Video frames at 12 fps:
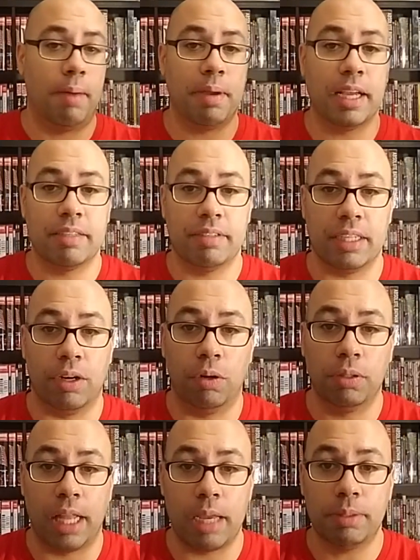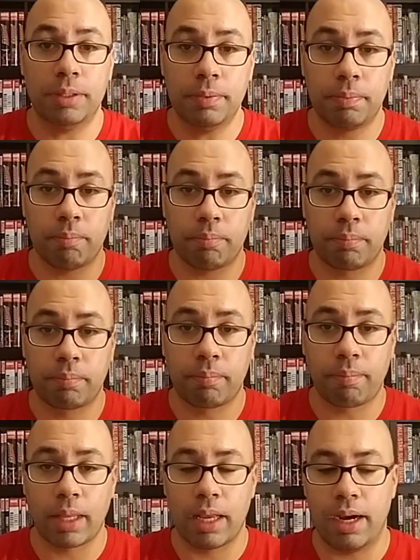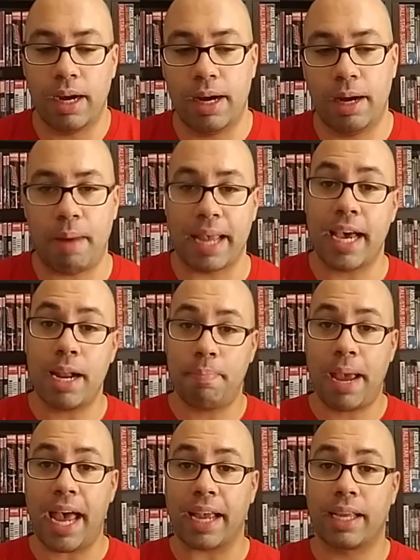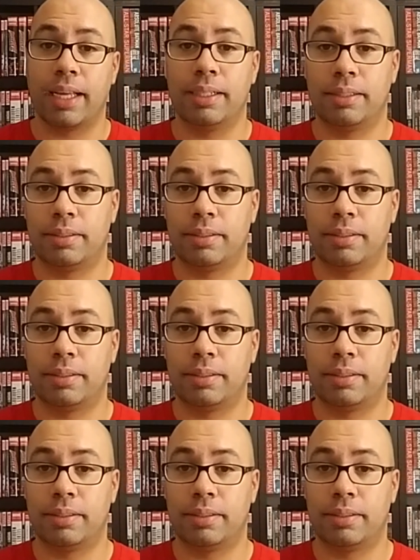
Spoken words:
because it's an old label. I got it back.